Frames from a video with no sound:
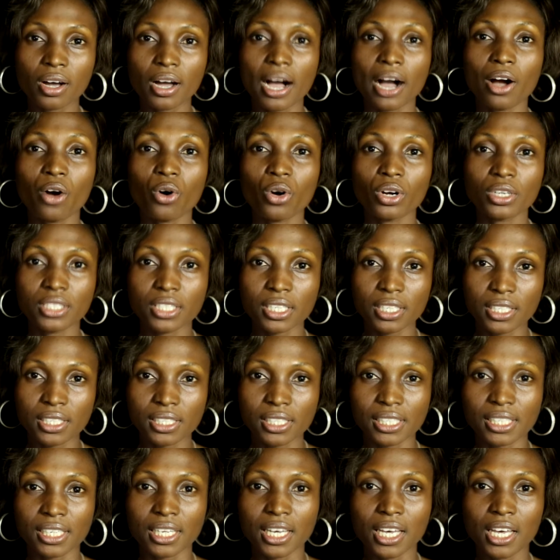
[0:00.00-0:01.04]

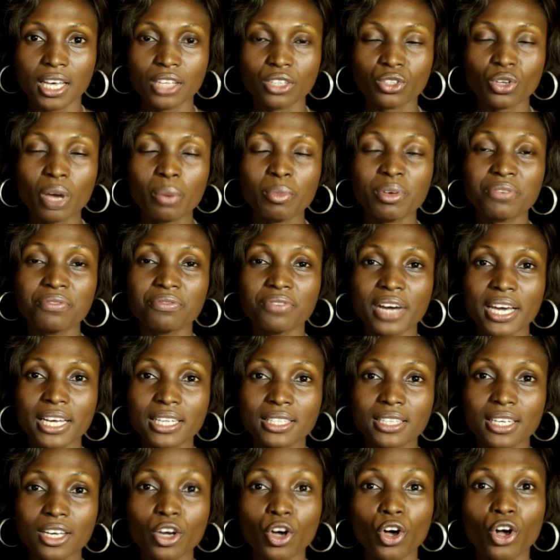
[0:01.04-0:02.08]
accordingly. So I'm
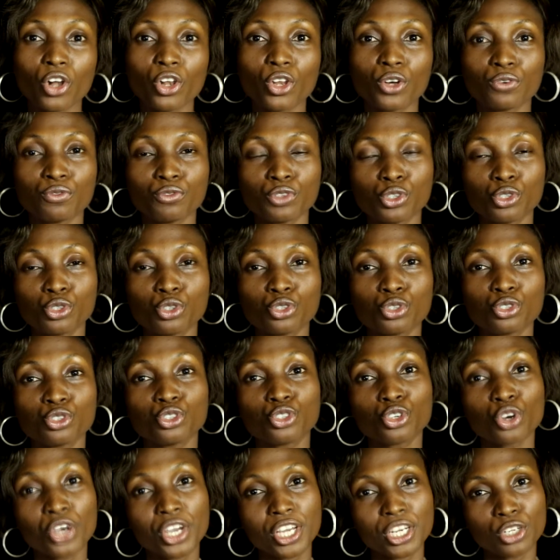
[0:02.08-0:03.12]
inviting all of you to
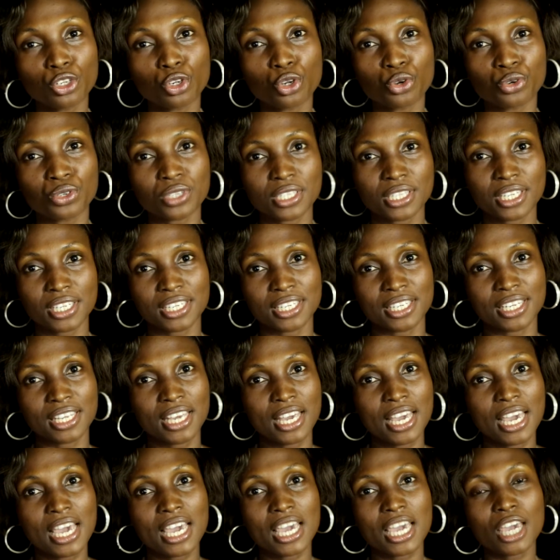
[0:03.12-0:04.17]
join LoSIN.
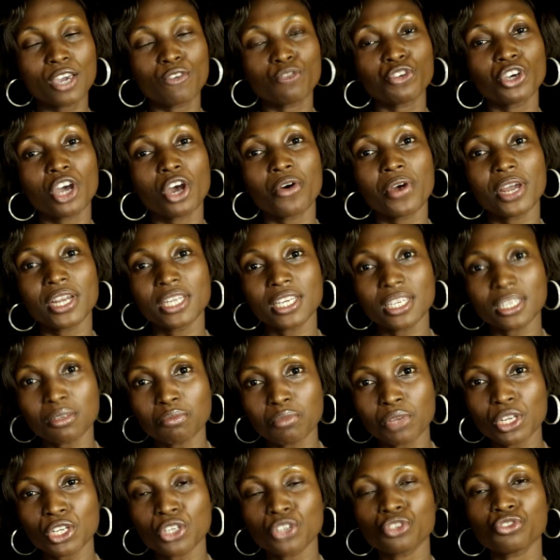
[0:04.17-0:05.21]
If you're already in
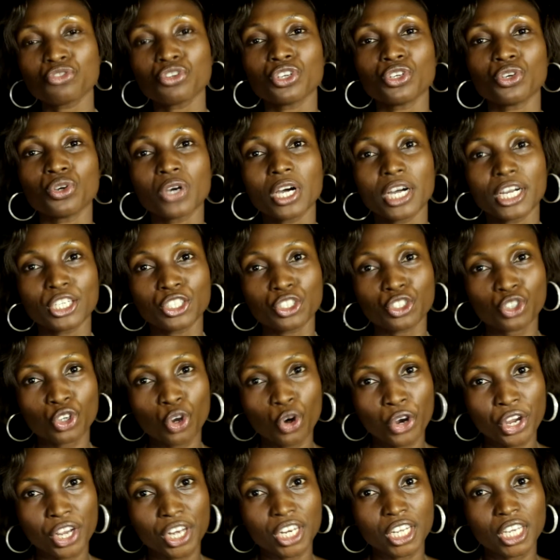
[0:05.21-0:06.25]
ministry, you can
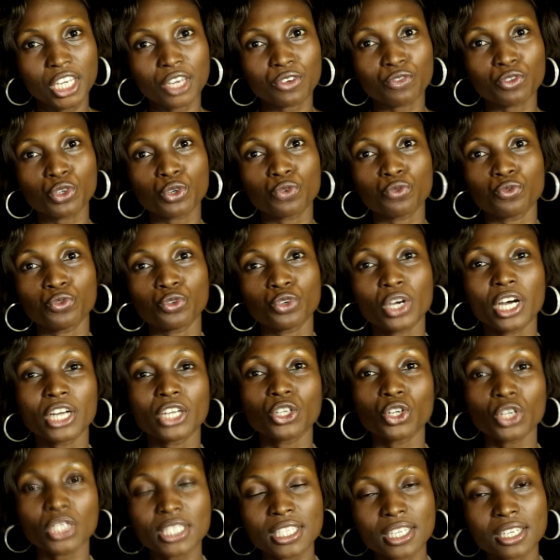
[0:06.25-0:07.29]
join. If you are
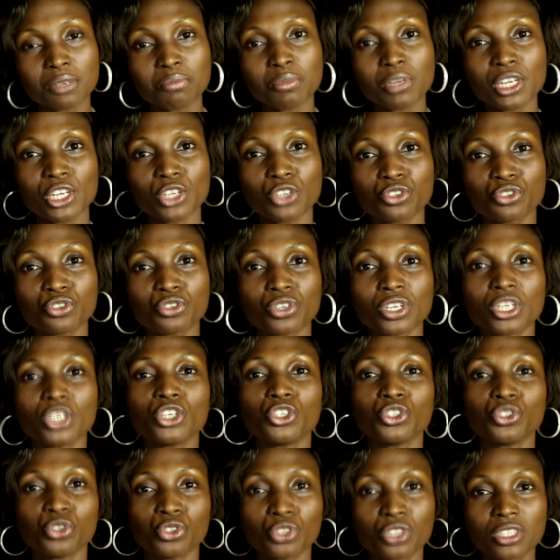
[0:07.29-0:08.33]
not in ministry,
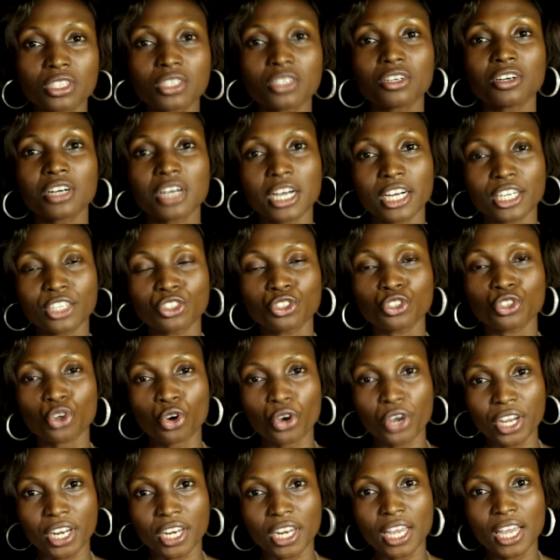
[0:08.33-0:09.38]
you still can
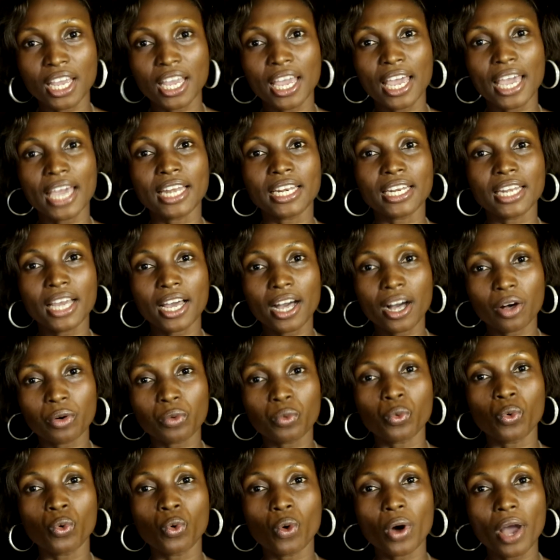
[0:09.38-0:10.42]
join. And
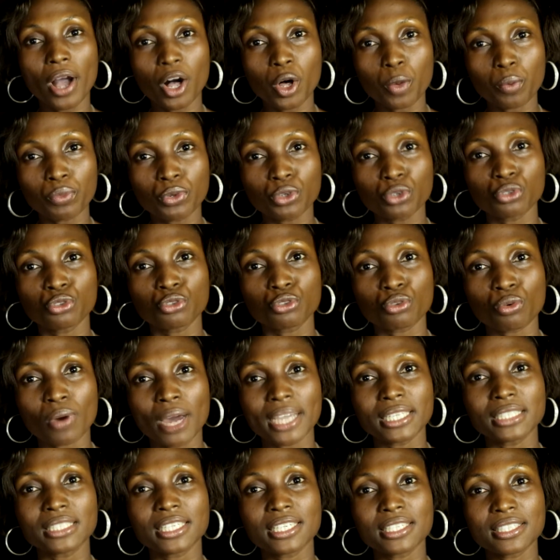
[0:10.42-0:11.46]
will help you to
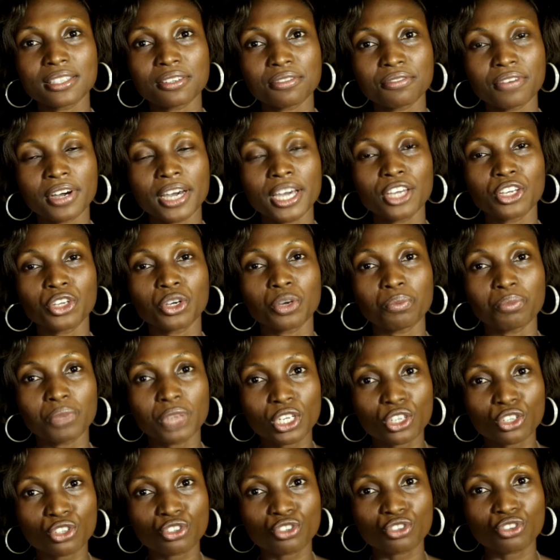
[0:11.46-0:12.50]
identify your
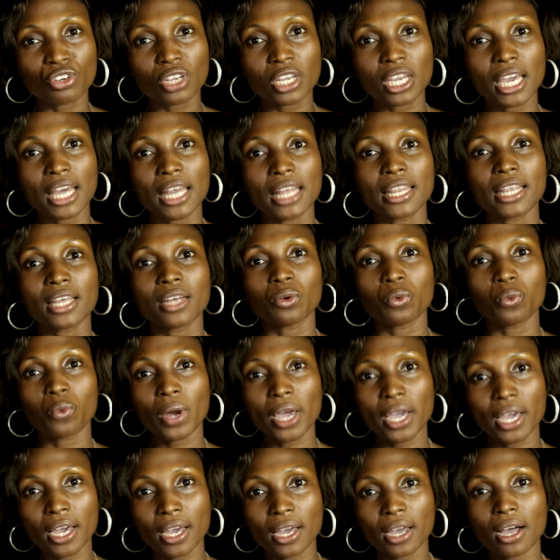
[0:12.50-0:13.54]
ministry and then
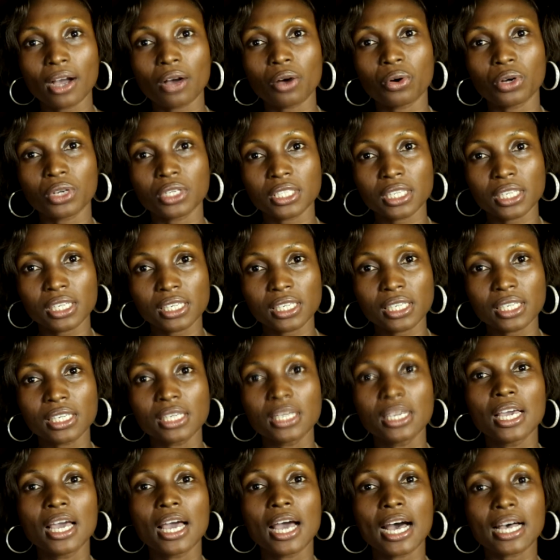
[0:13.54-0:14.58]
work accordingly
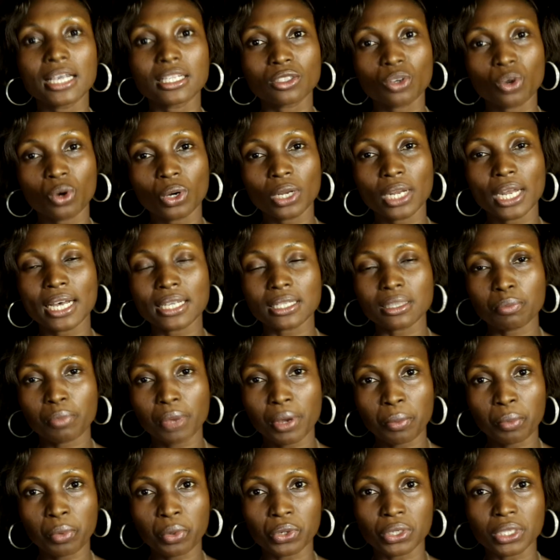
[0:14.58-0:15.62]
as God has
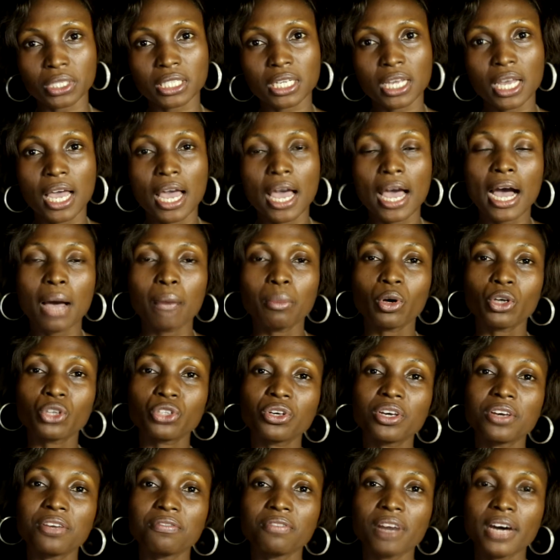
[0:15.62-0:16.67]
purposed. I'm also
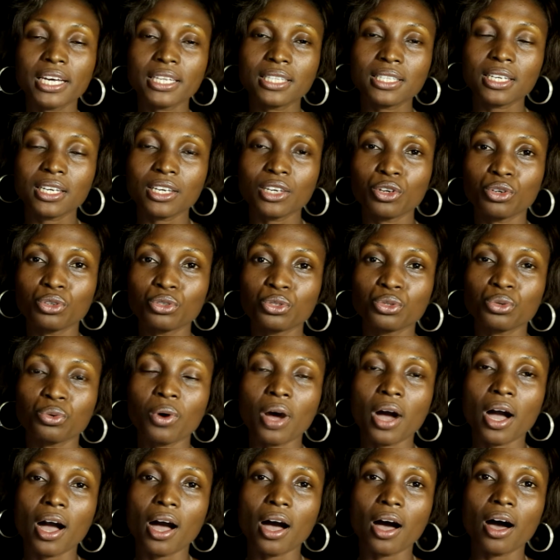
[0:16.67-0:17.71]
inviting you to
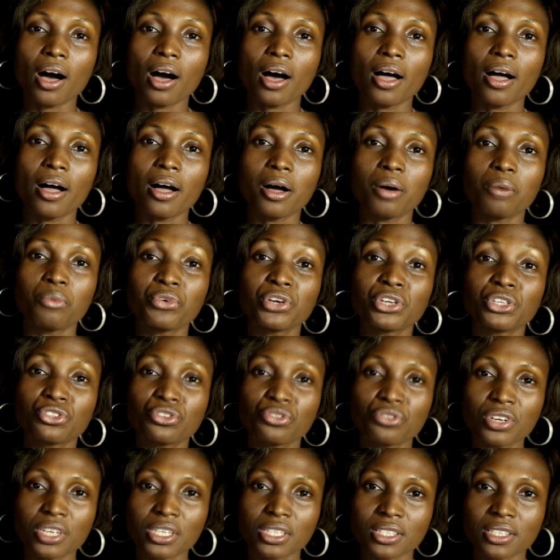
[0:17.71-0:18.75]
our
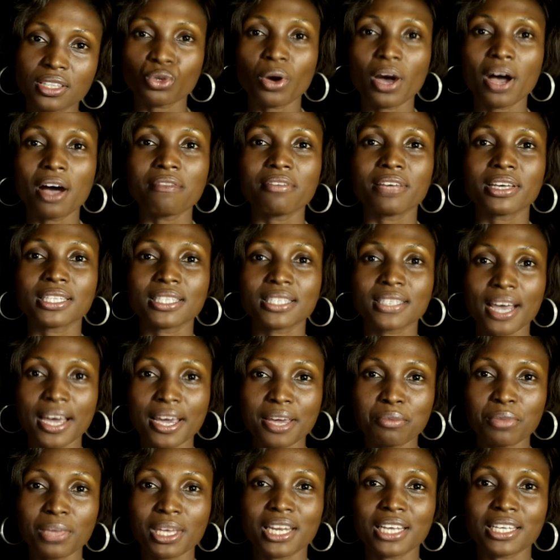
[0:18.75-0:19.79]
retreat to have a
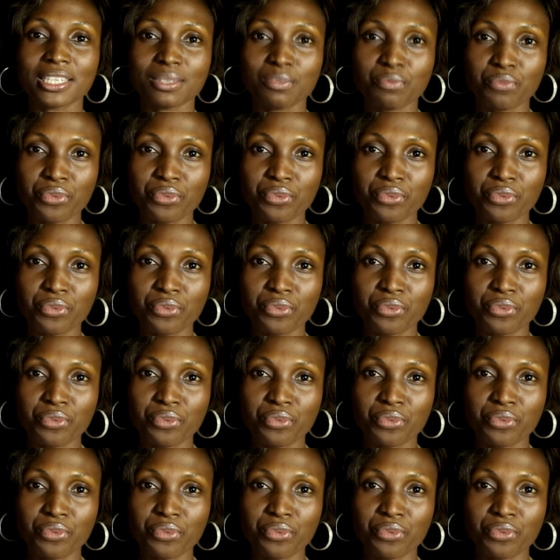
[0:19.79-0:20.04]
time in His